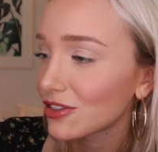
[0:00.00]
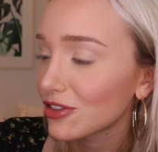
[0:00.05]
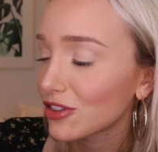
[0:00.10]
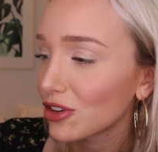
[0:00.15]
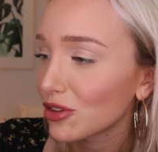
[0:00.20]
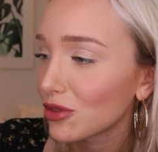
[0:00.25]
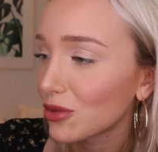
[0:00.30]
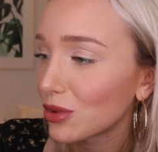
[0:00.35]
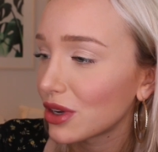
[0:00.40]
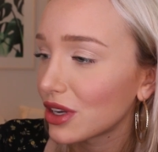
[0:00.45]

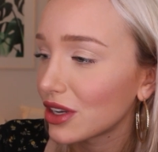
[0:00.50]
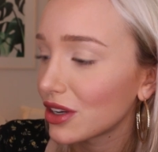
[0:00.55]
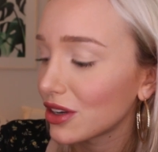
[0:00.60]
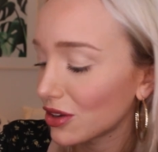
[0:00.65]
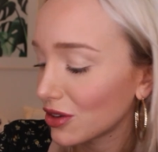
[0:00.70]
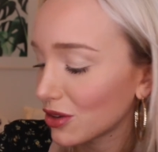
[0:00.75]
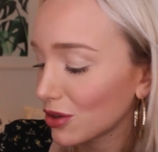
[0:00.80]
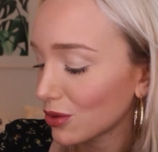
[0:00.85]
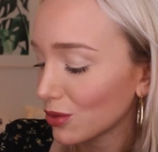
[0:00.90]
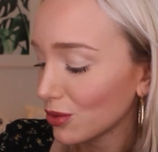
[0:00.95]
for
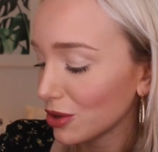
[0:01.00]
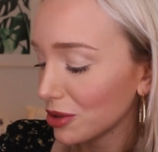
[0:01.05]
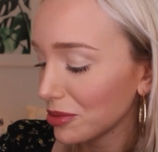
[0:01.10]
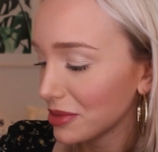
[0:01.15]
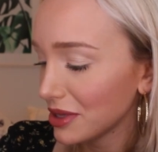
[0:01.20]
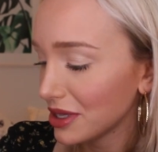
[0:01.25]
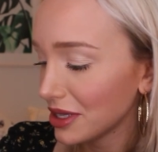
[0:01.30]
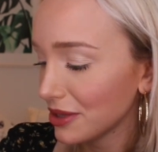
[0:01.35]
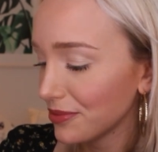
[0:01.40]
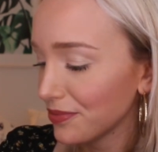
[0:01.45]
real
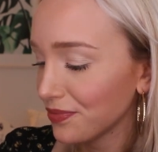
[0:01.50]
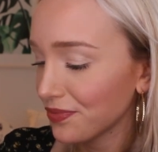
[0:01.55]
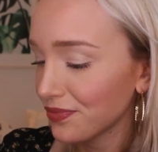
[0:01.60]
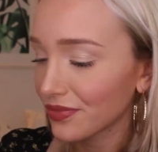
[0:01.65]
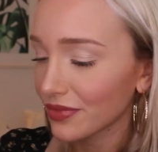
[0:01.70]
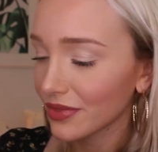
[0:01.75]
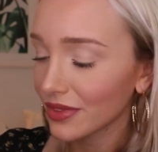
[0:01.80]
women.